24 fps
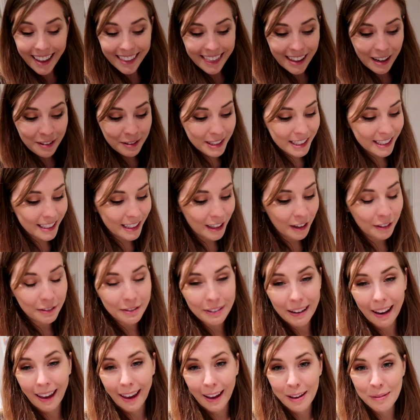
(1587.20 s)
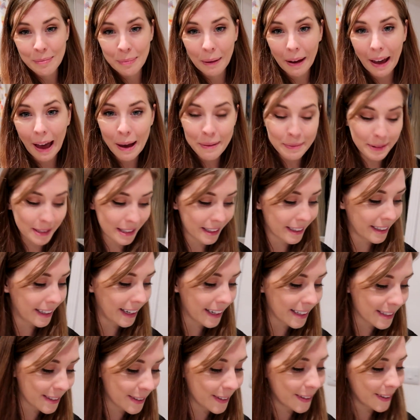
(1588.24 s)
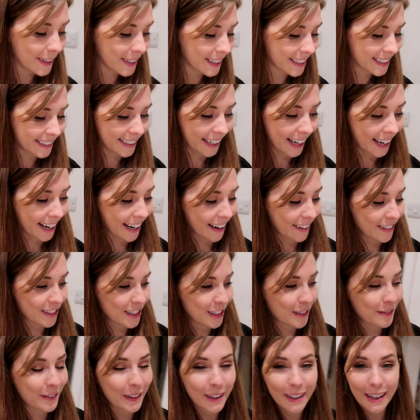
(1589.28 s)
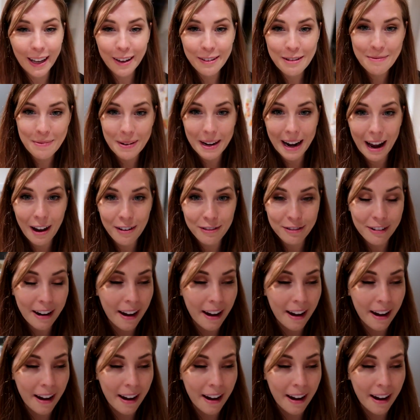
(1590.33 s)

That was lovely, but absolutely exhausting. I just feel like we've been out